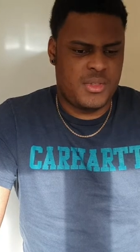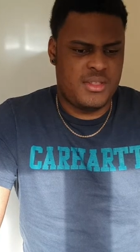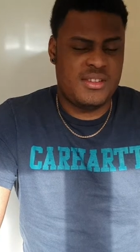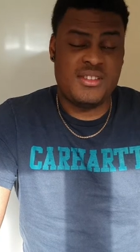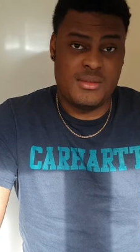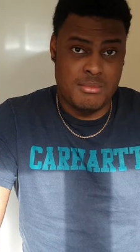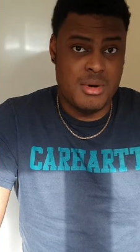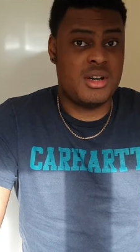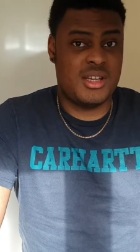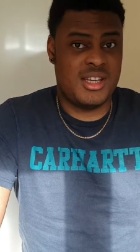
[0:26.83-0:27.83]
This is a
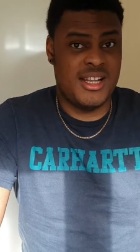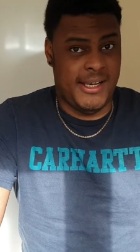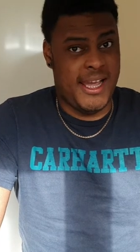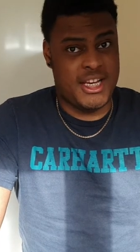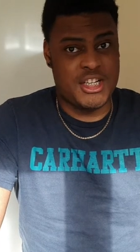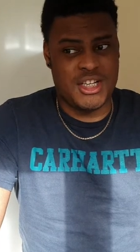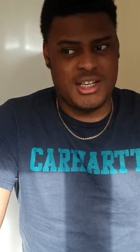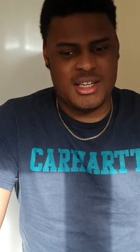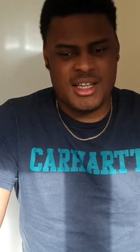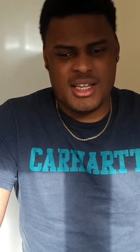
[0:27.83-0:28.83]
mug
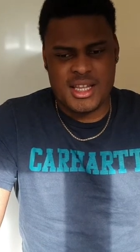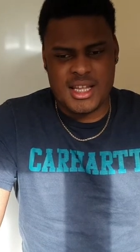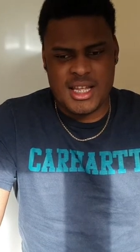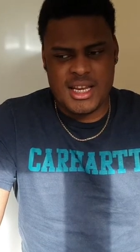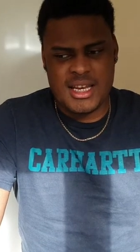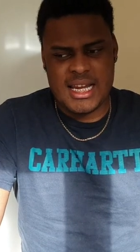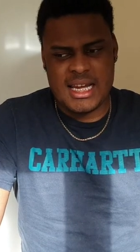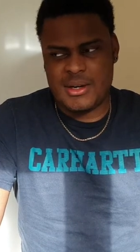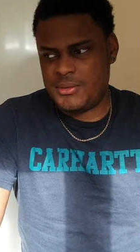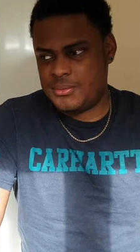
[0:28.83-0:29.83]
collection.
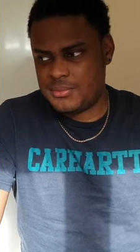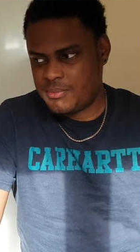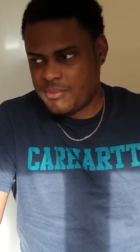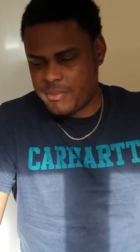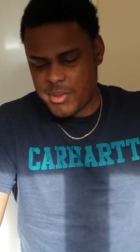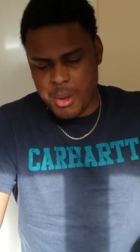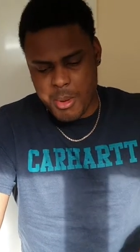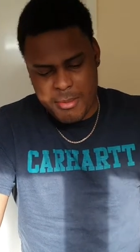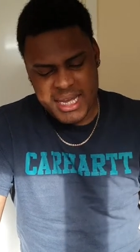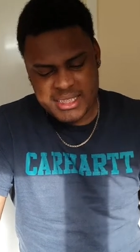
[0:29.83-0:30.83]
Now, I'm
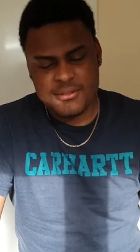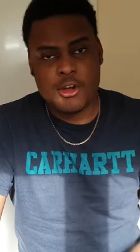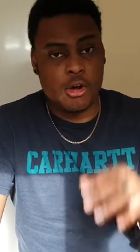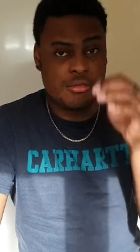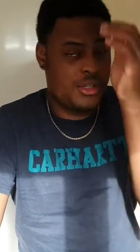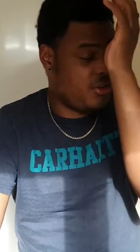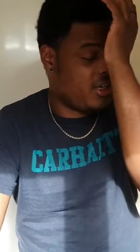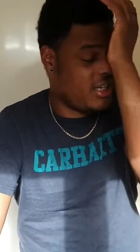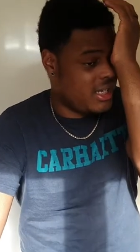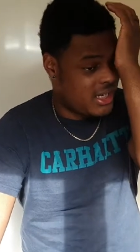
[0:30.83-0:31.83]
a massive coffee
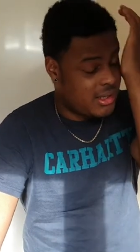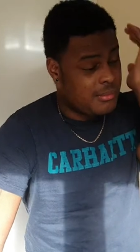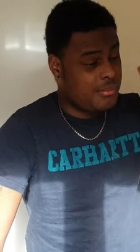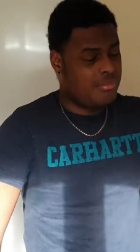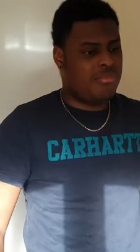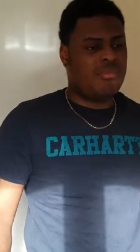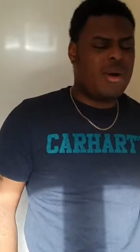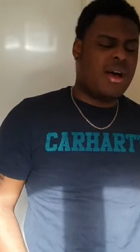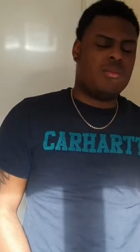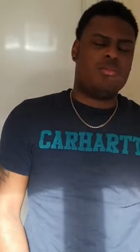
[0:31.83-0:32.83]
drinker,
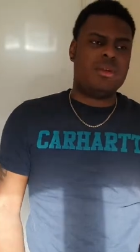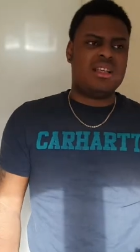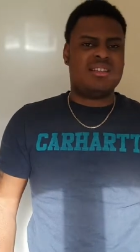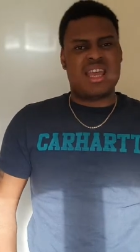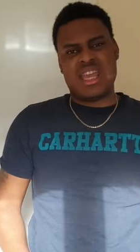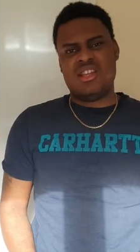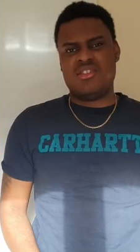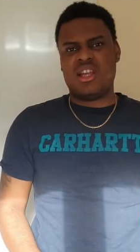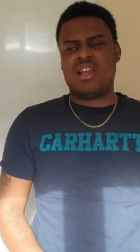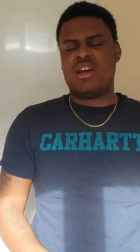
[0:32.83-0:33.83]
well, big tea
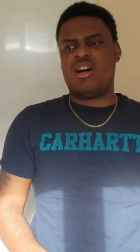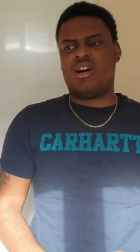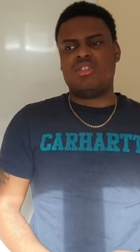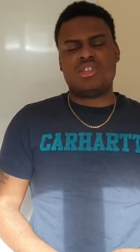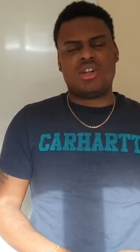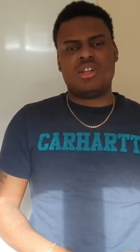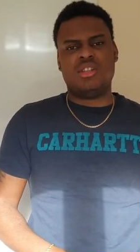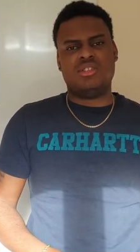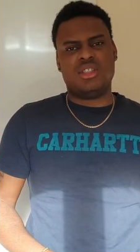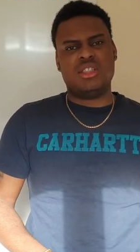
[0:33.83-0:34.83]
drinker, hot
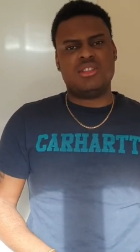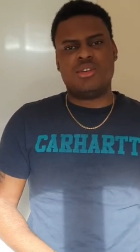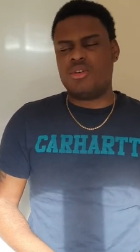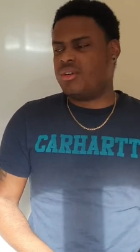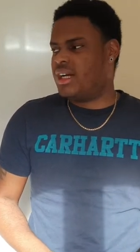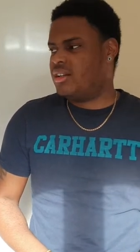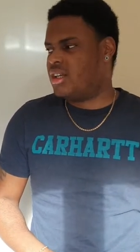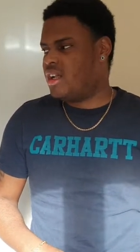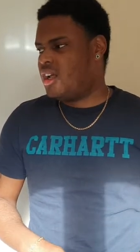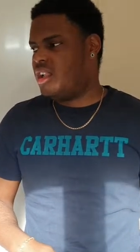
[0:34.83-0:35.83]
chocolate drinker all around.
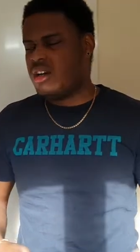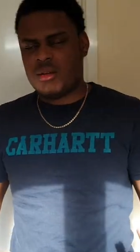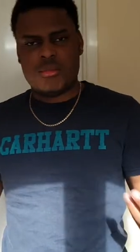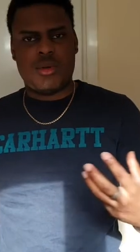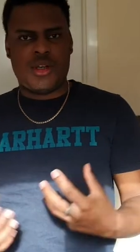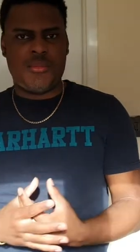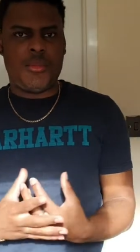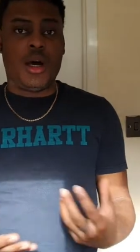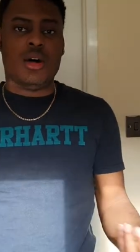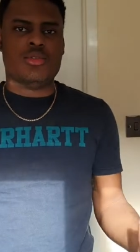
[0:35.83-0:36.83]
I like
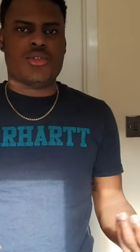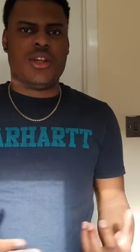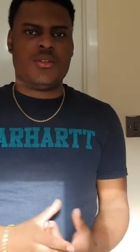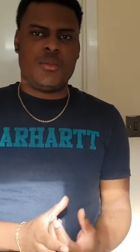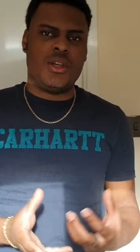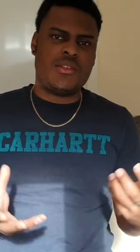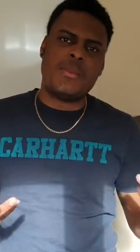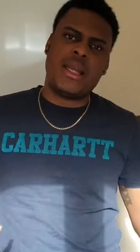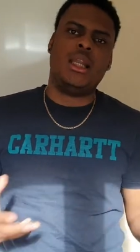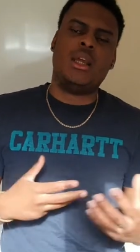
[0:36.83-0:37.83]
my hot drinks, but it's
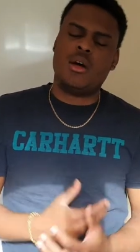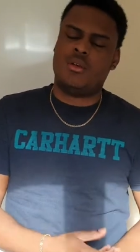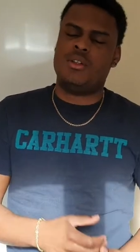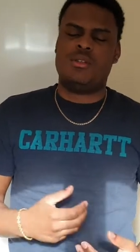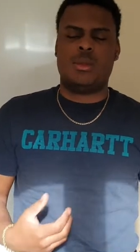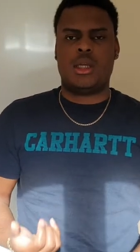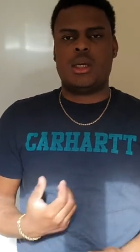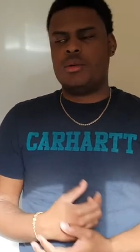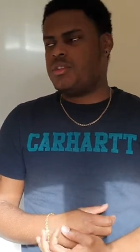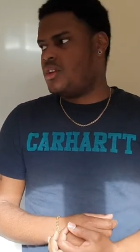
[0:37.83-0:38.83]
mainly coffee is my
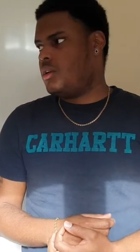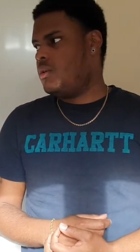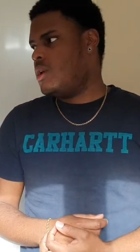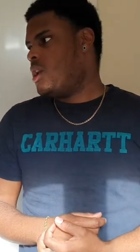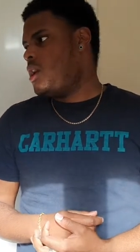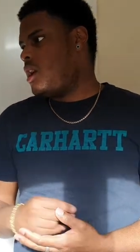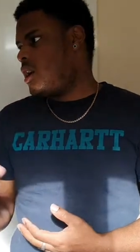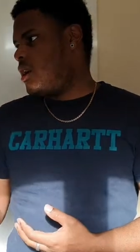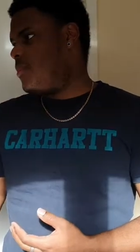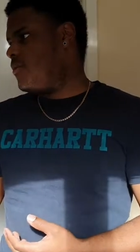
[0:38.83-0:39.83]
go-to.
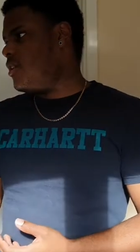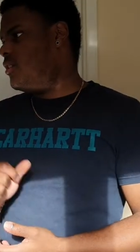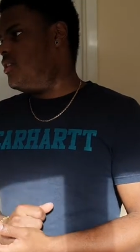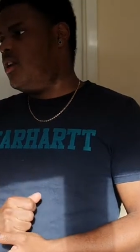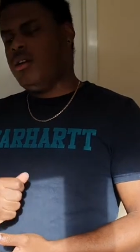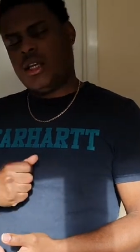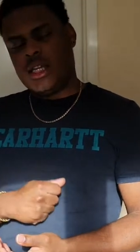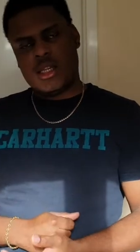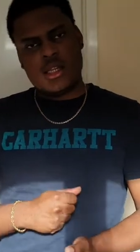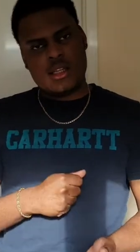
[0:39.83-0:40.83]
I've got a
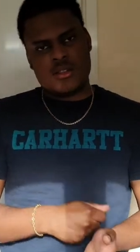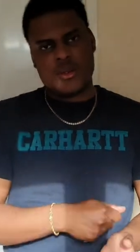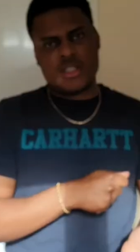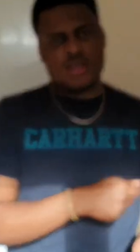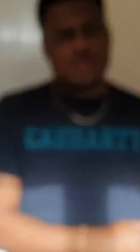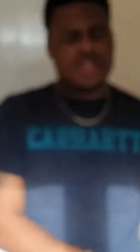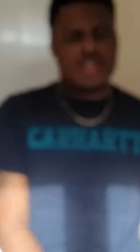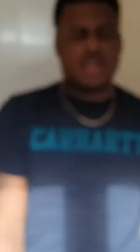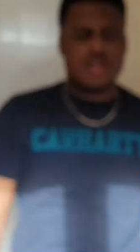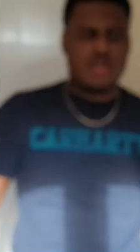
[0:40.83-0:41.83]
De'Longhi espresso
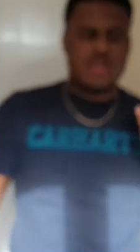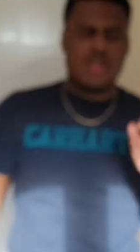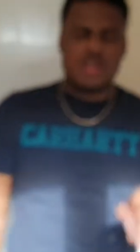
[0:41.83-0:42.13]
machine,